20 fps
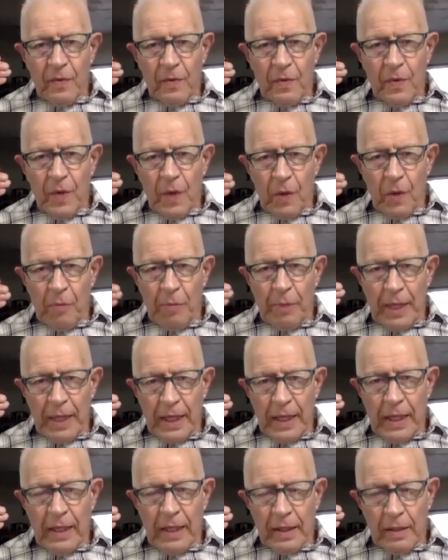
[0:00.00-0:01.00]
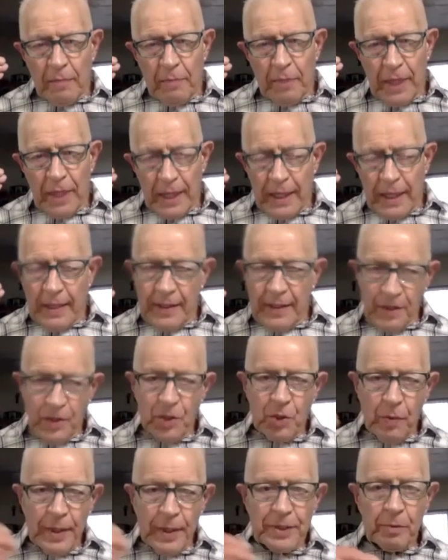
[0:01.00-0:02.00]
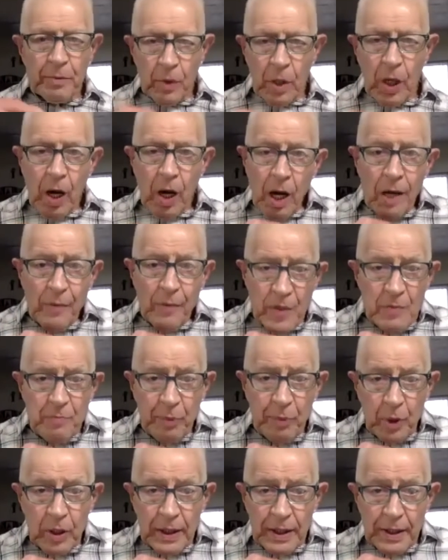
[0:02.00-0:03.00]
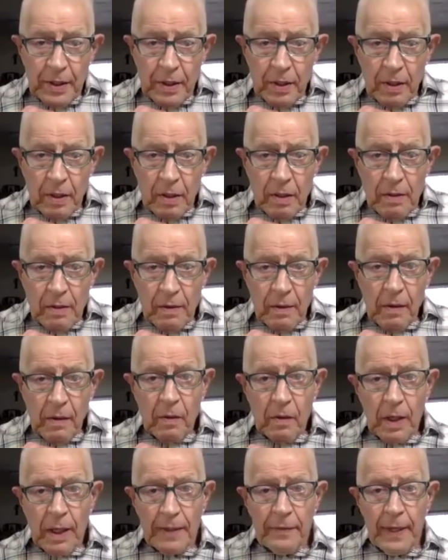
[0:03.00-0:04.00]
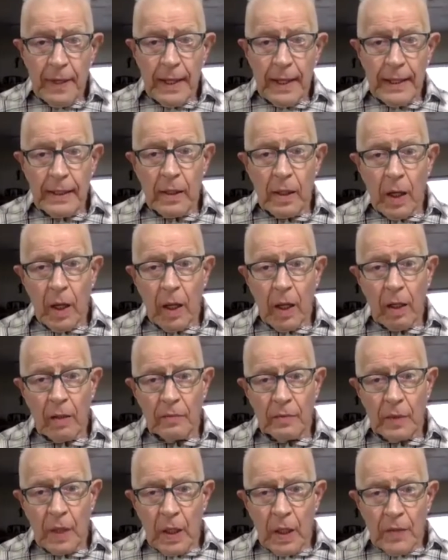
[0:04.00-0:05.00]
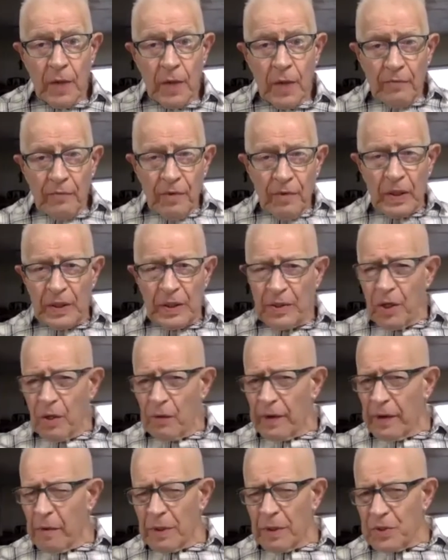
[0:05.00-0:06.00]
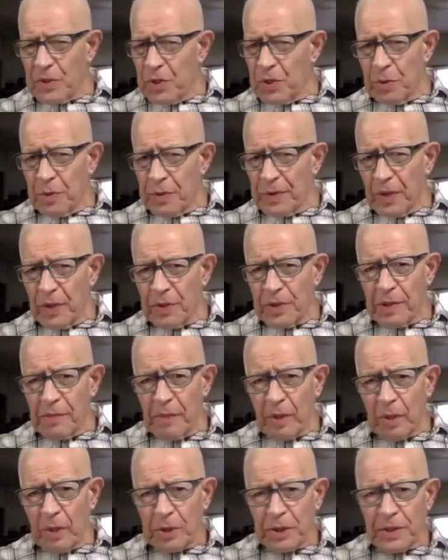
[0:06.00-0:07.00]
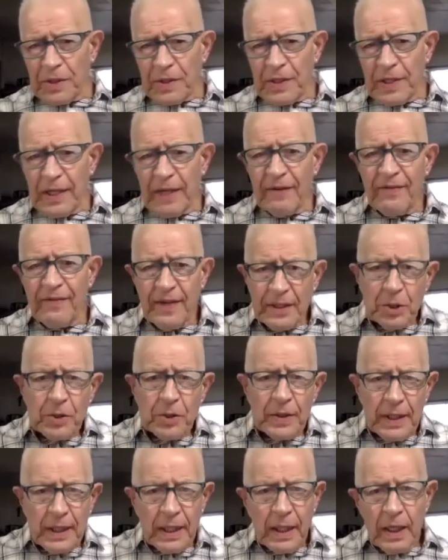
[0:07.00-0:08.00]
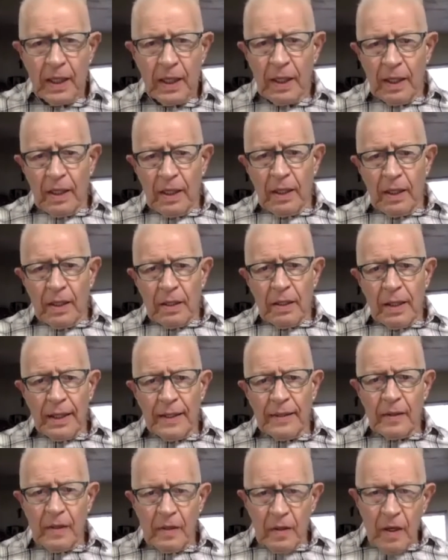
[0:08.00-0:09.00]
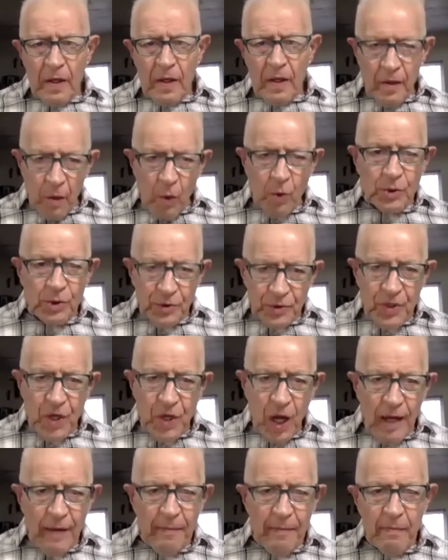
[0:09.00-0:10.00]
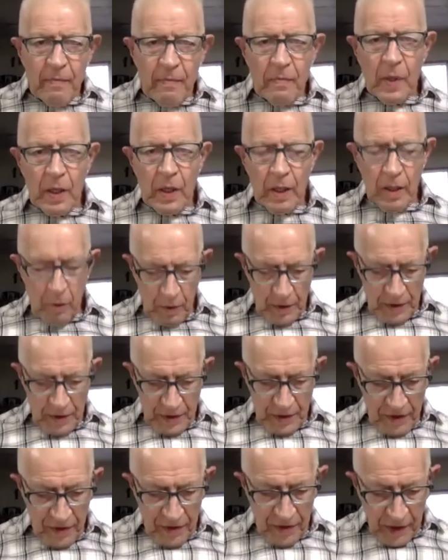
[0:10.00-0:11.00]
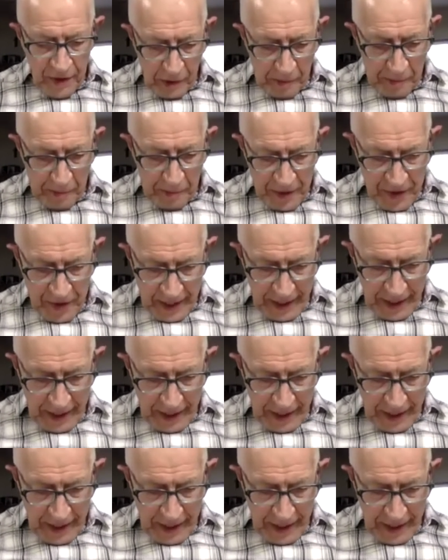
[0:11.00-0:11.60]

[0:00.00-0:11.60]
know, being in a situation where I was bullied, you know, and then not really knowing what to do with those emotions. And then eventually in an older time, it was therapy that